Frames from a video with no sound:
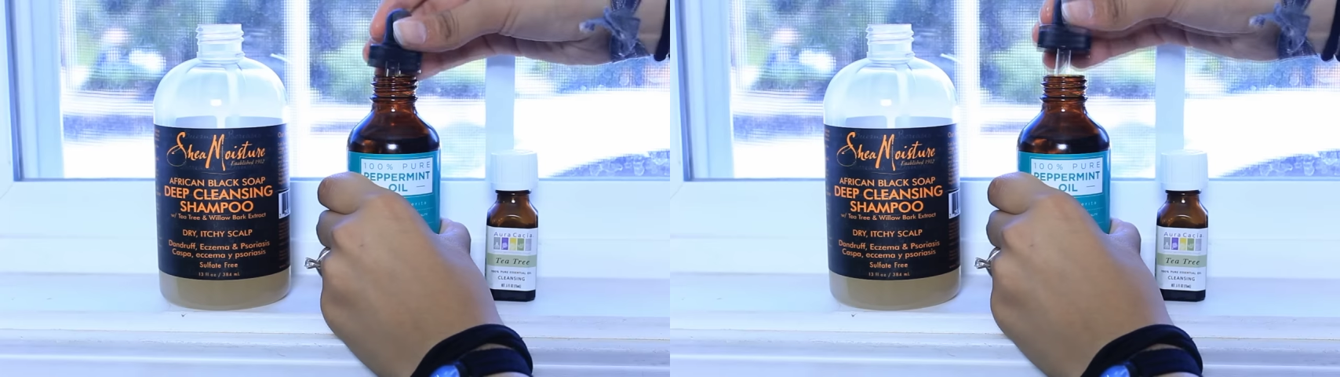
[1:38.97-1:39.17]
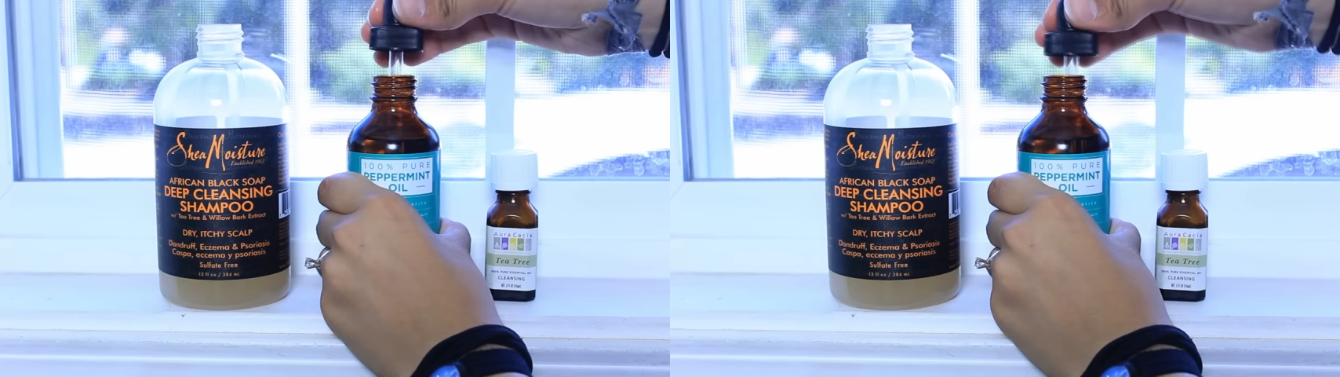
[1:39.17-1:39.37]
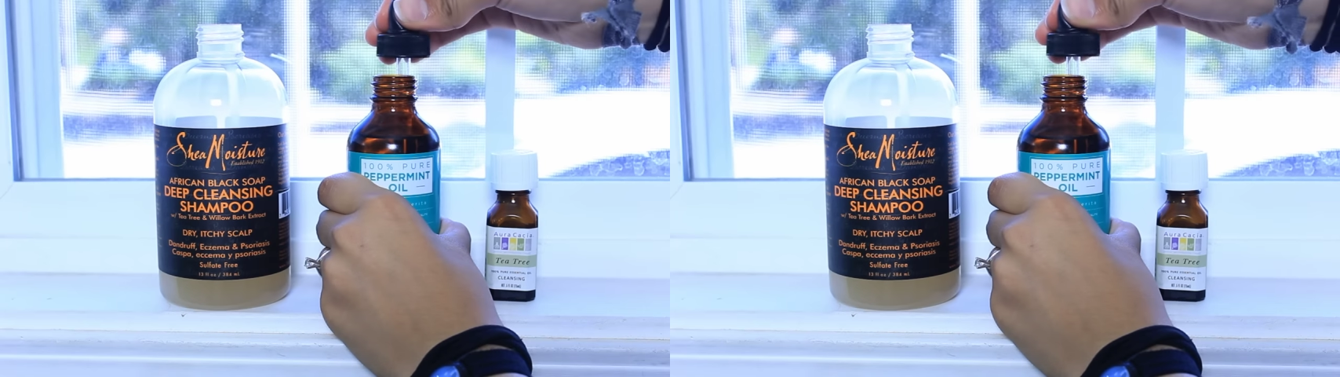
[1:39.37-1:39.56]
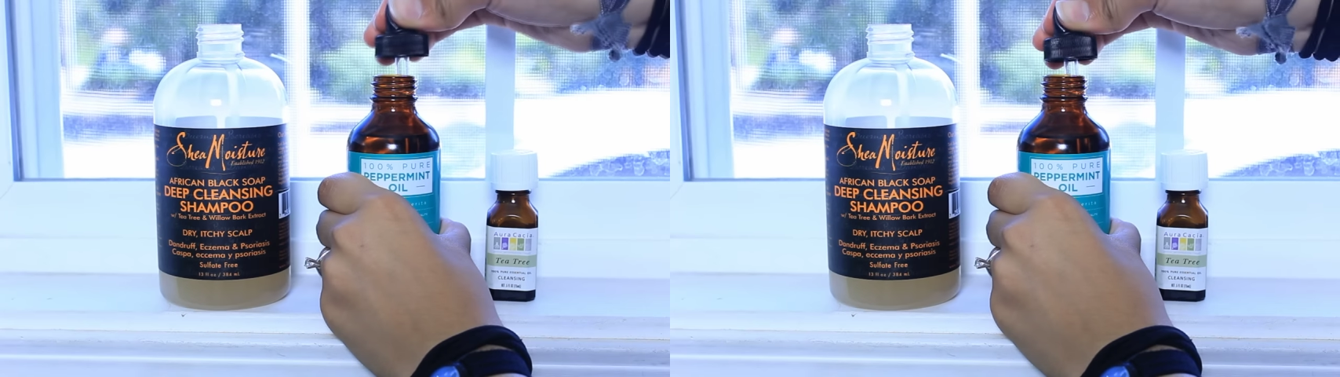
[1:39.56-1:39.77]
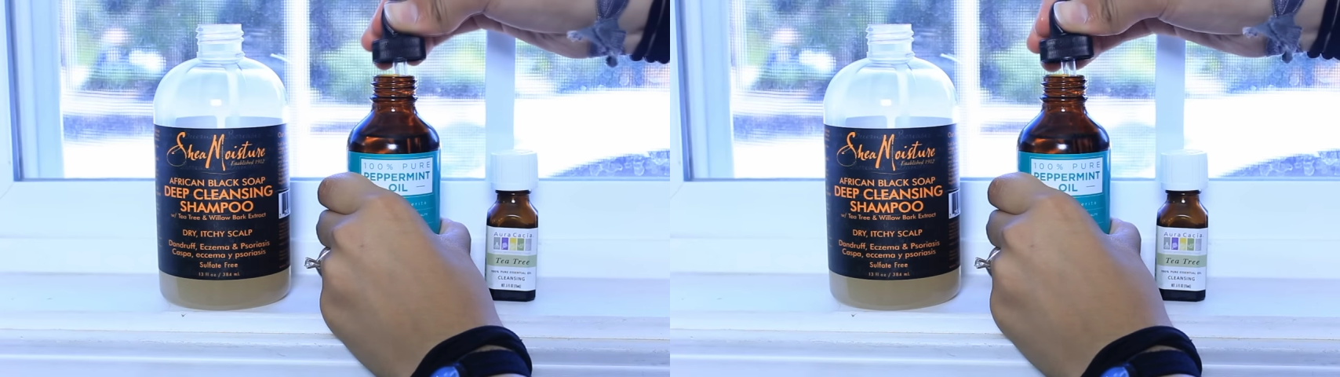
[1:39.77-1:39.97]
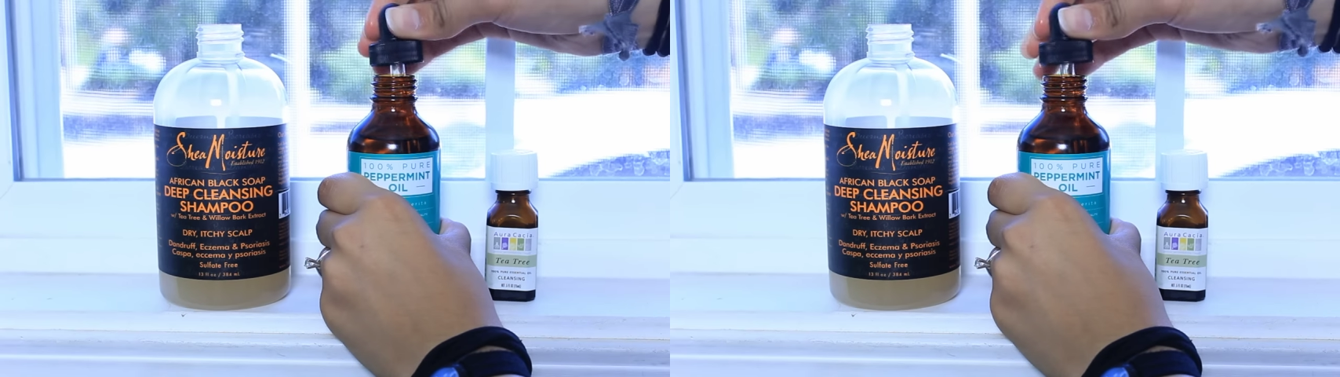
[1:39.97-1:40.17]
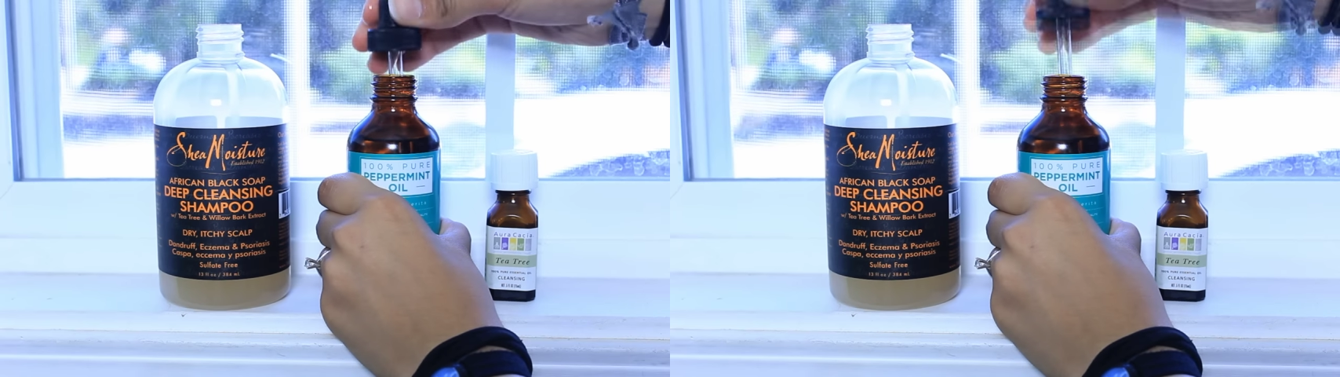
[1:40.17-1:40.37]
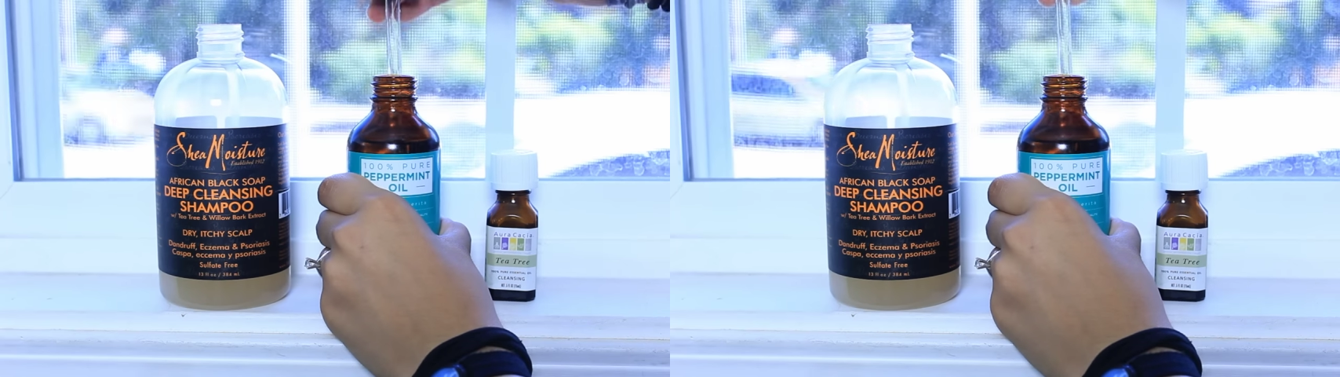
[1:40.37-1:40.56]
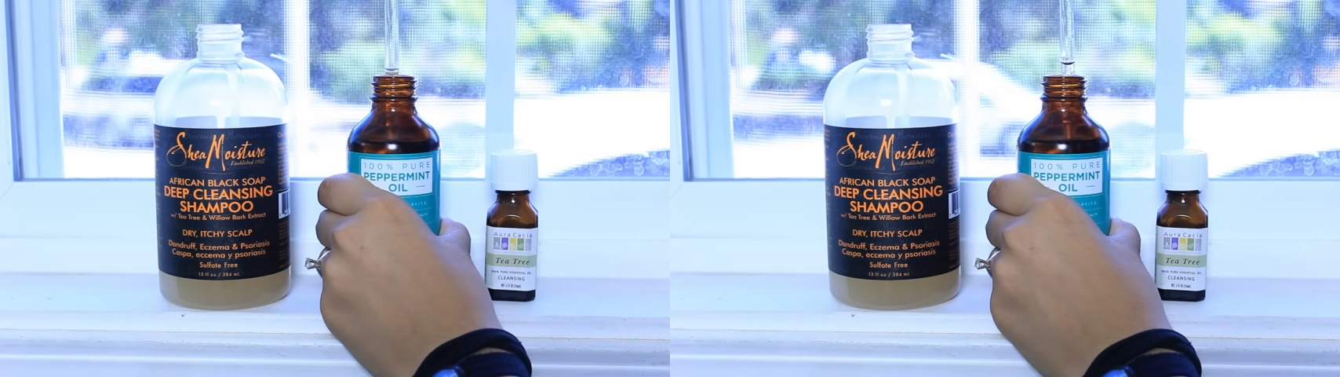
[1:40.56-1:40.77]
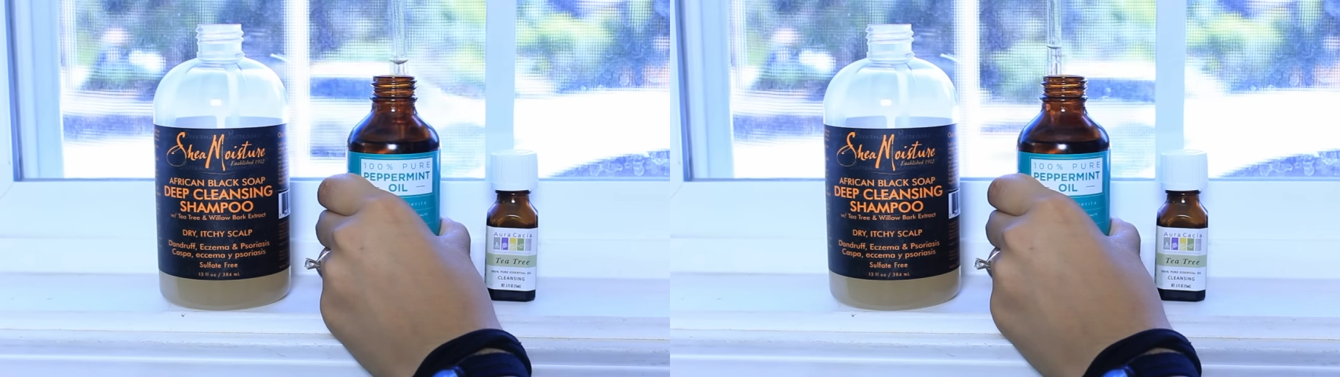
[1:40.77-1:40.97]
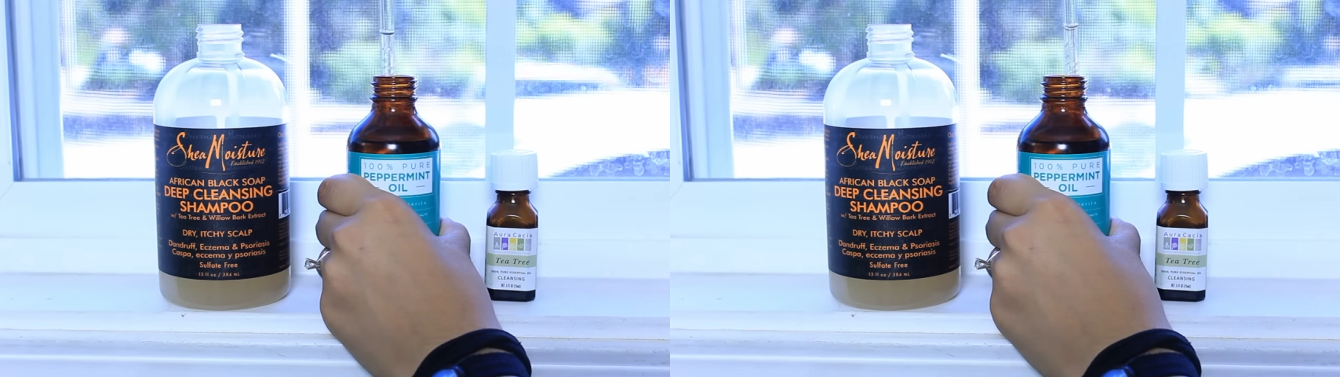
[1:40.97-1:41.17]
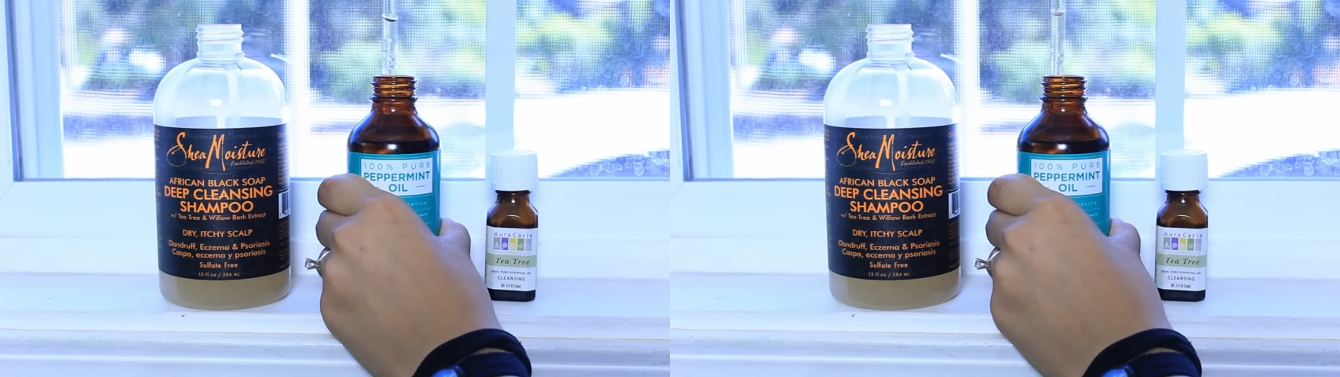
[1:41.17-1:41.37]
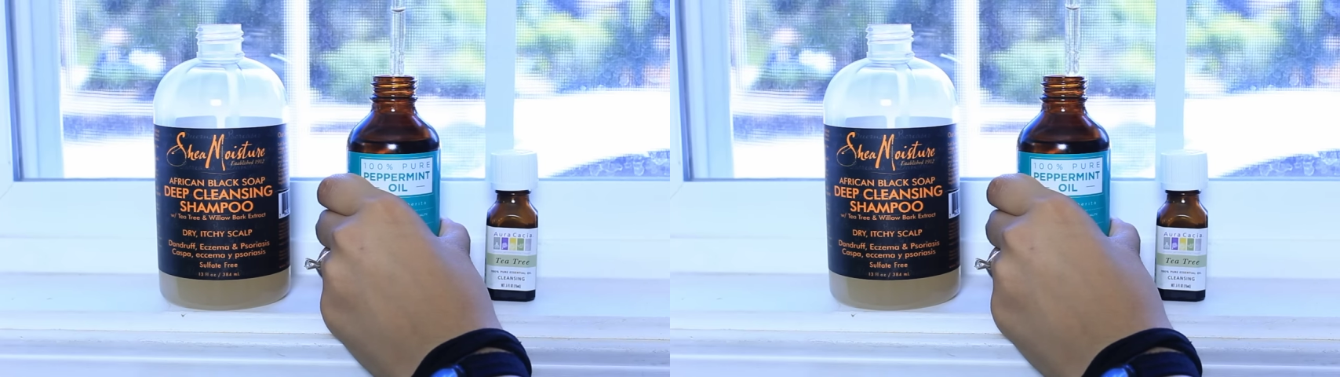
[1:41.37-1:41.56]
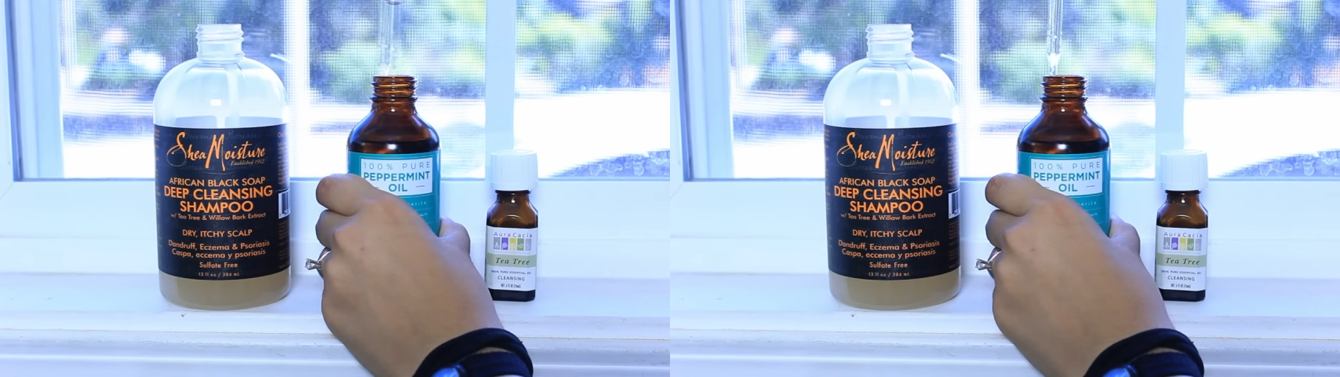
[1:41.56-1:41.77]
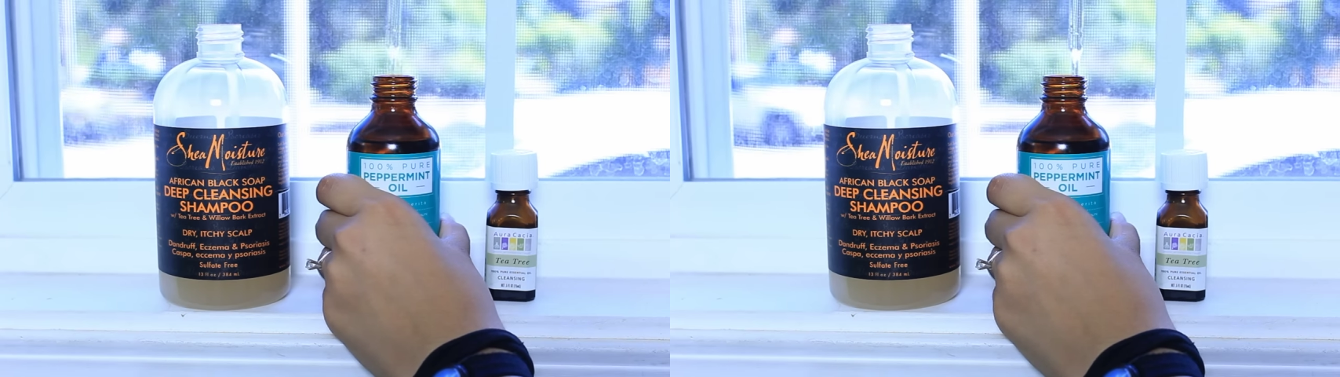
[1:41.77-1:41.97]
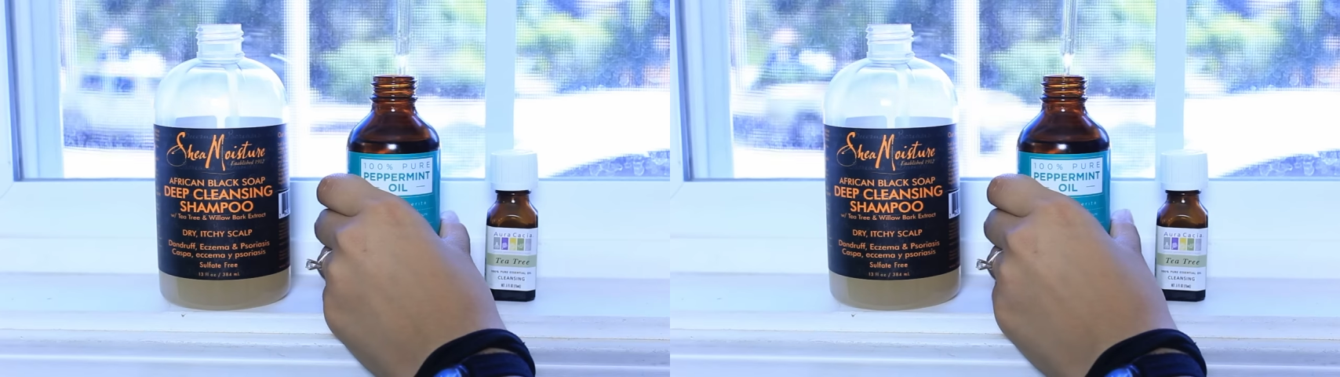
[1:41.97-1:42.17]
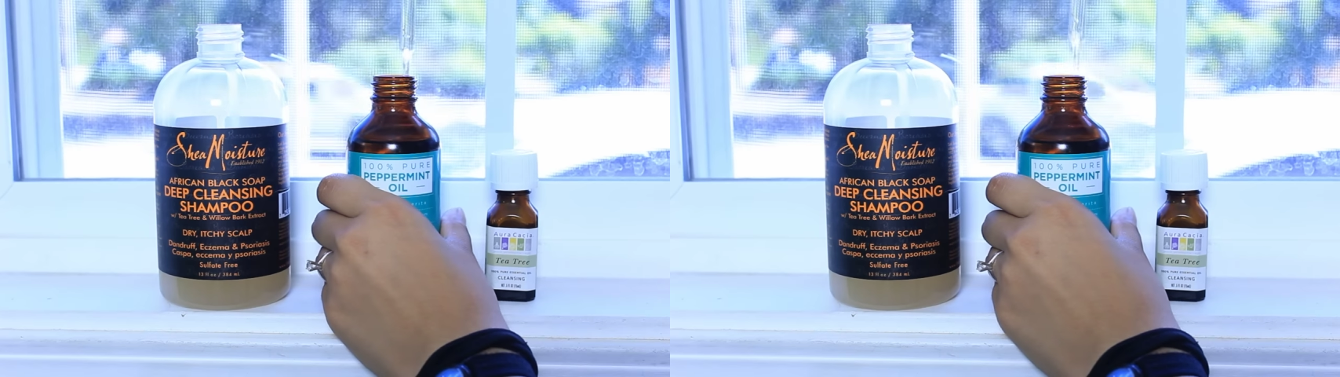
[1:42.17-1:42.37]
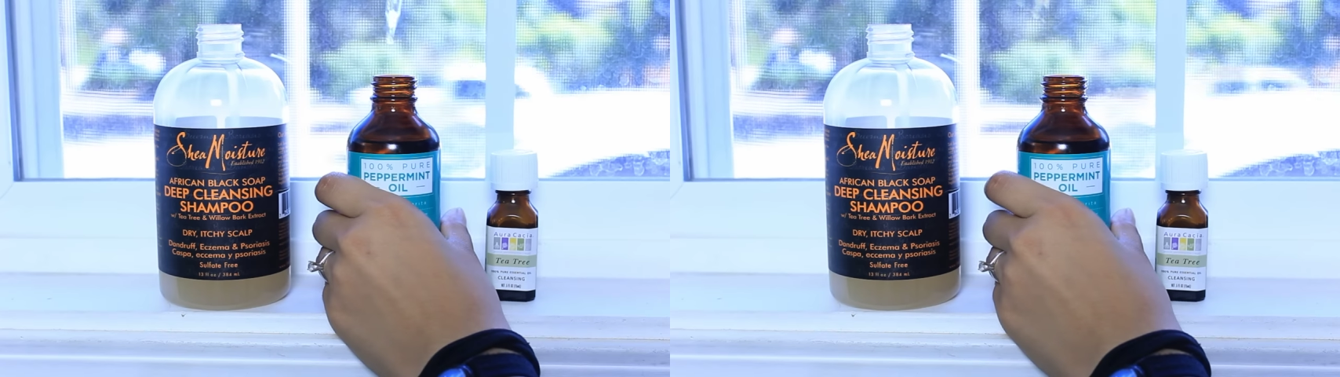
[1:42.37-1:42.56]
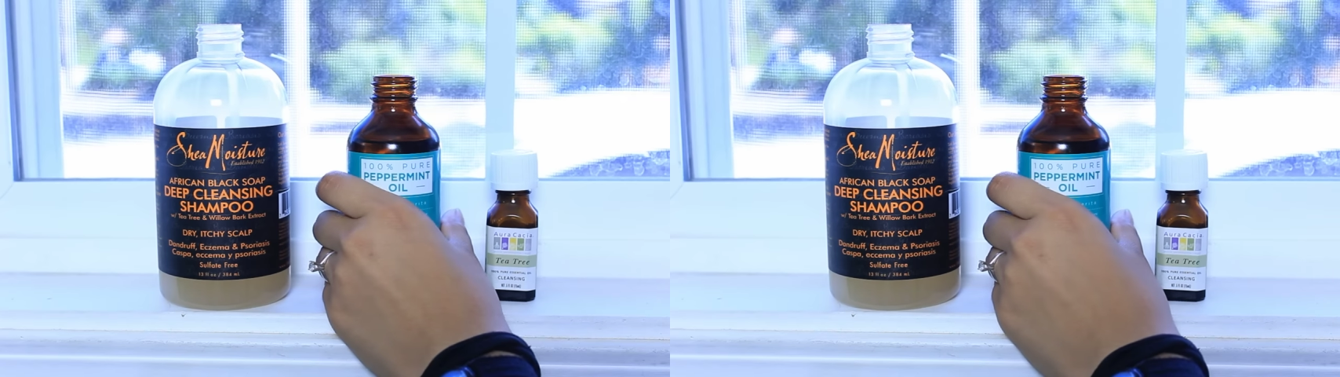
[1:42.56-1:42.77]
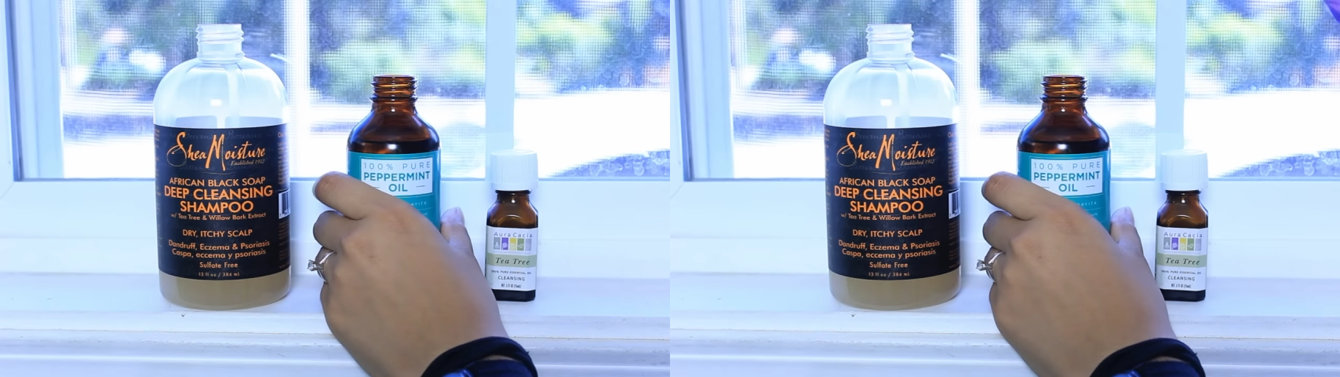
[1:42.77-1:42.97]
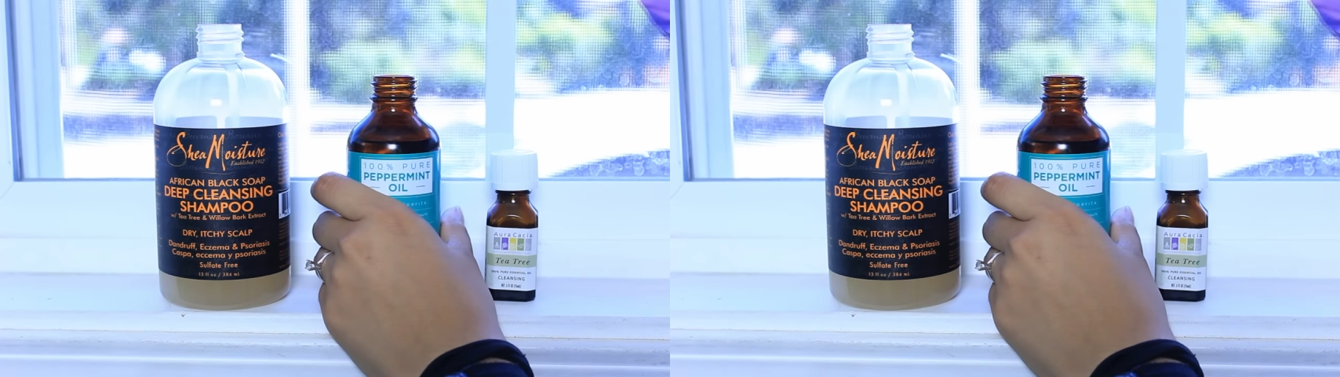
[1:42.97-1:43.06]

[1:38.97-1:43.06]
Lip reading: No face is visible, so there are no lips to read.